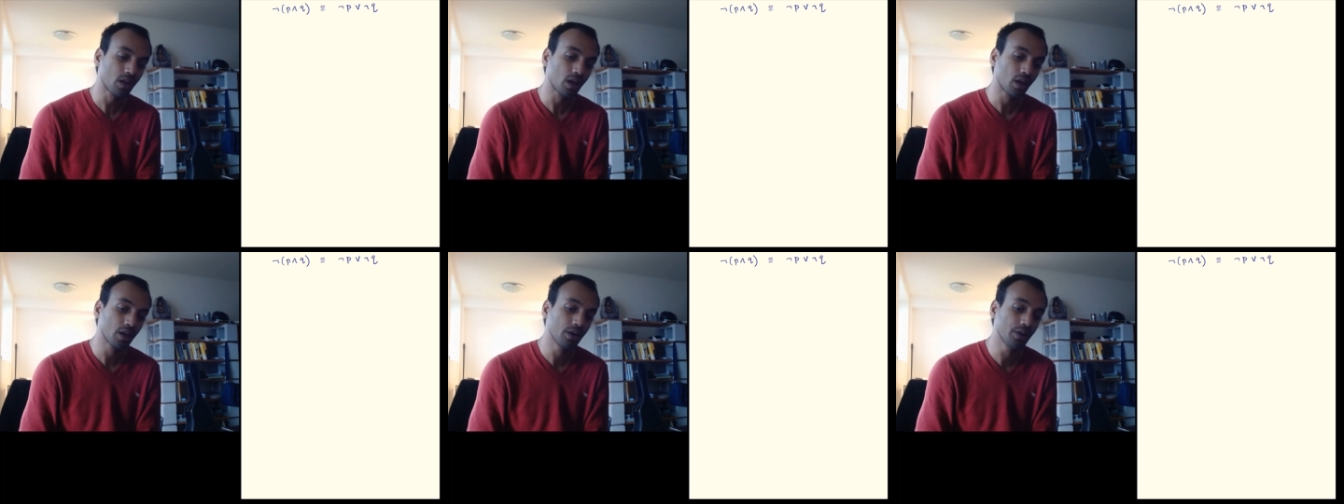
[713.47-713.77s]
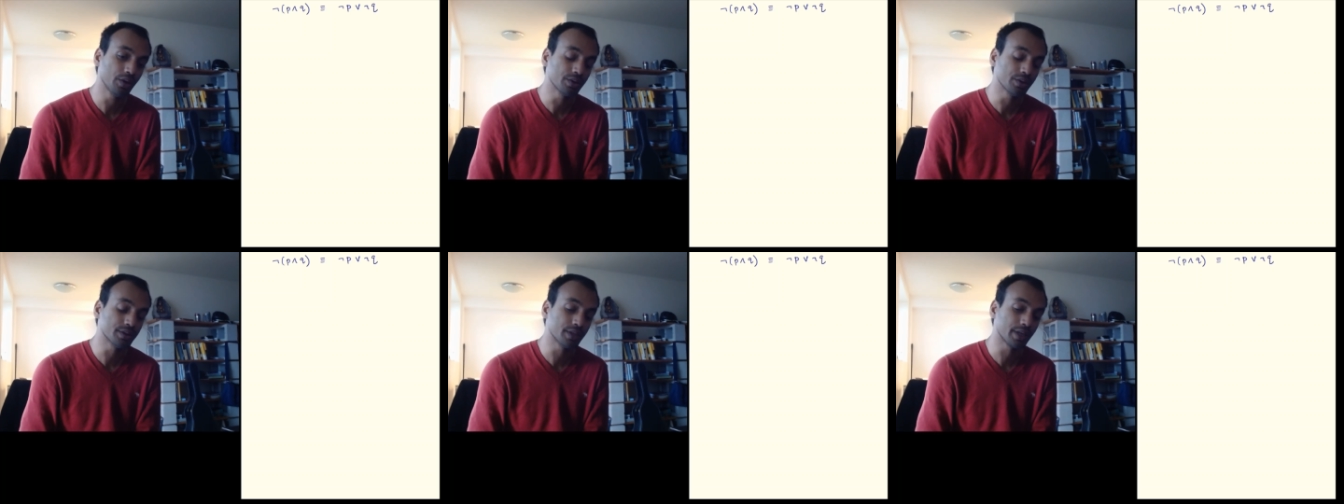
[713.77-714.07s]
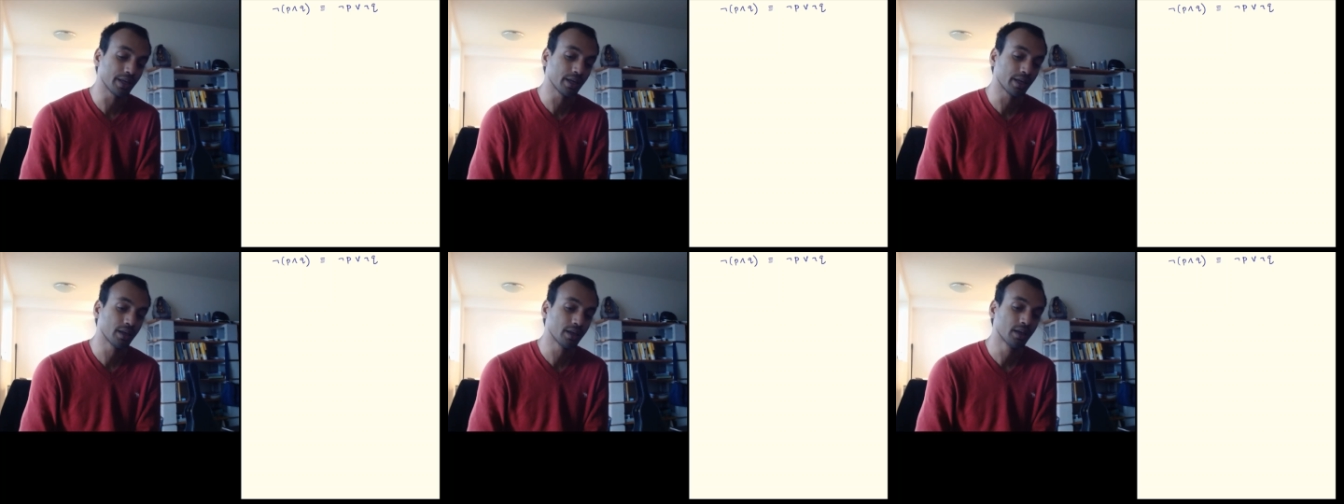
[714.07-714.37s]

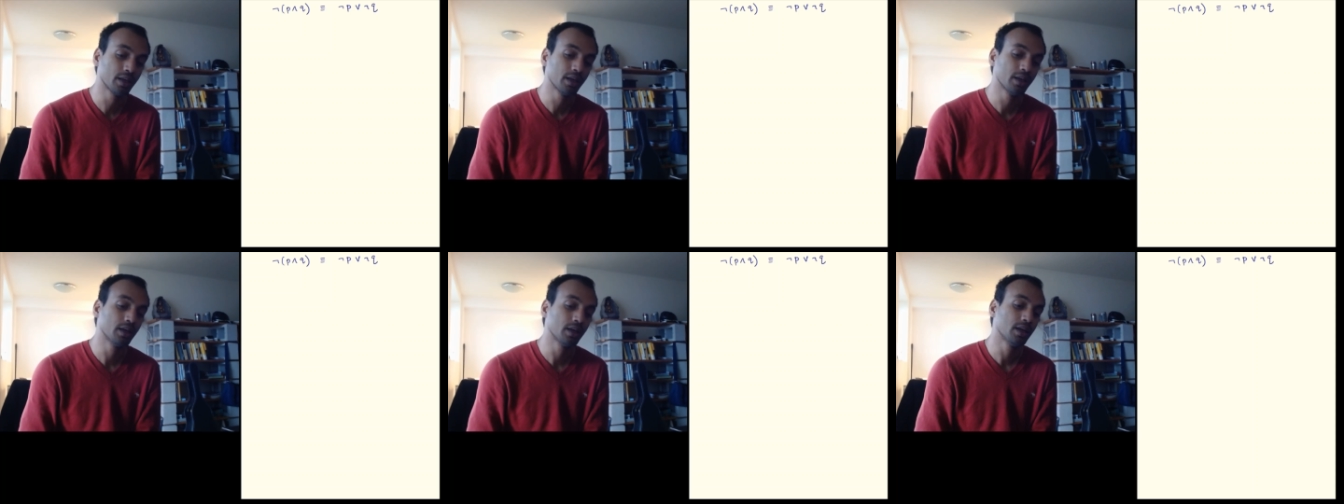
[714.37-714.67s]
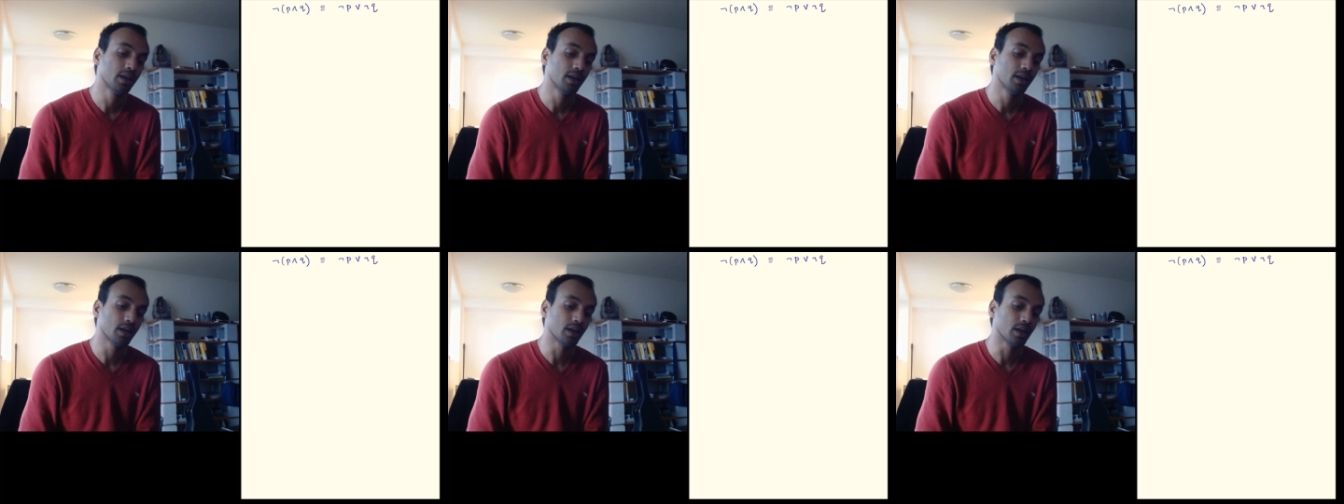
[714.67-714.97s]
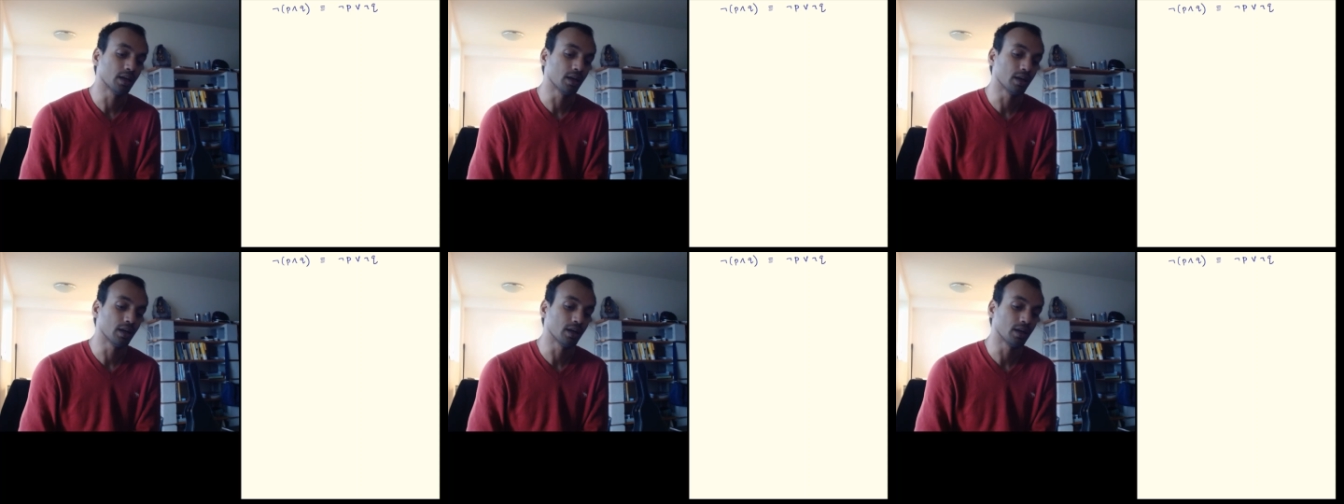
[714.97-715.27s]
using
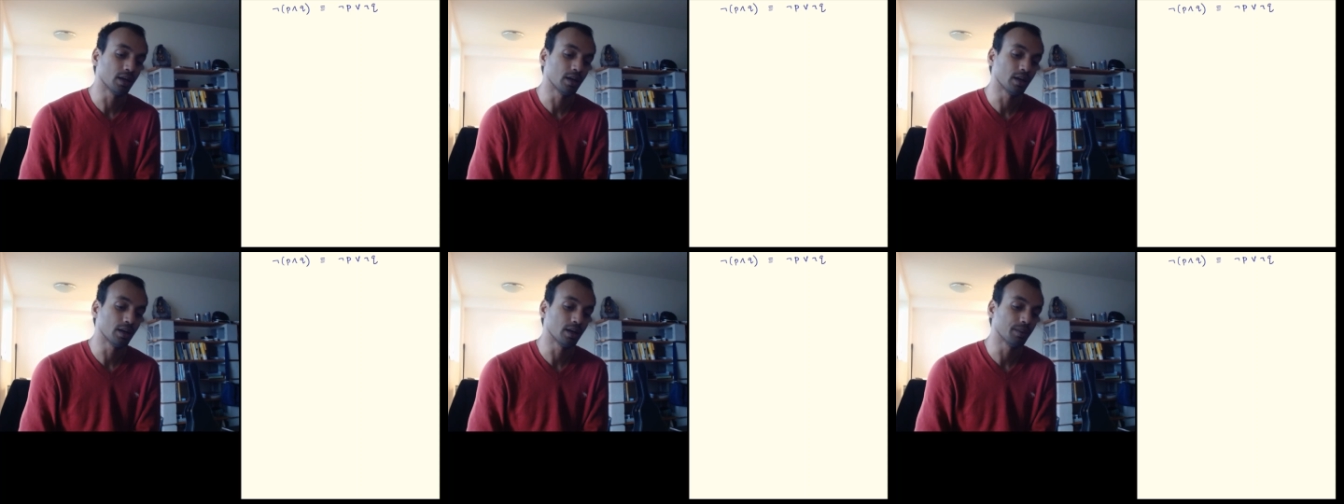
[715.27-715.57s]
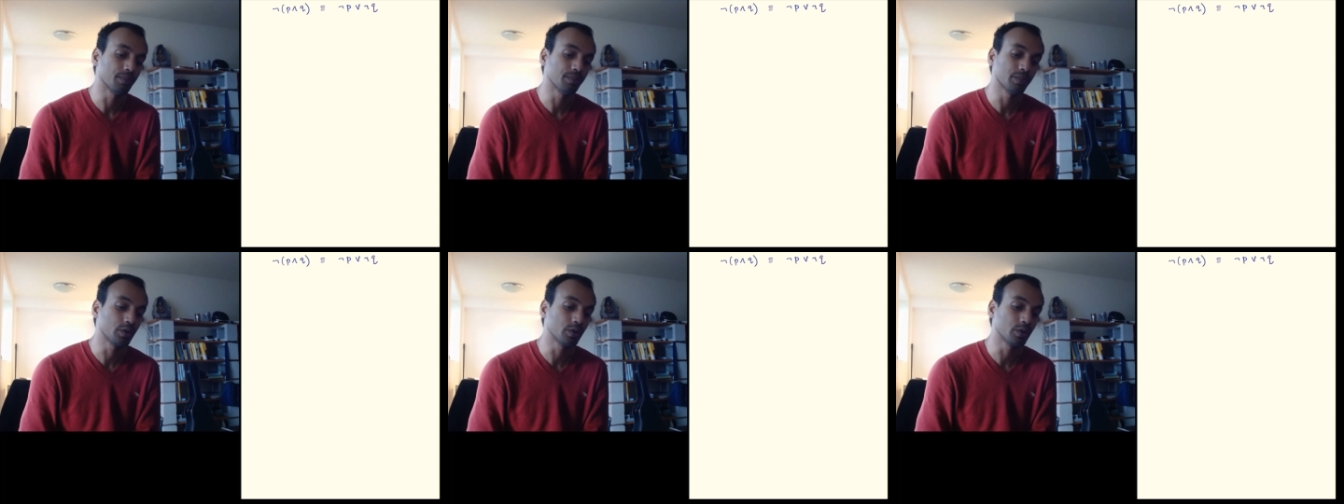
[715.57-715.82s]
um,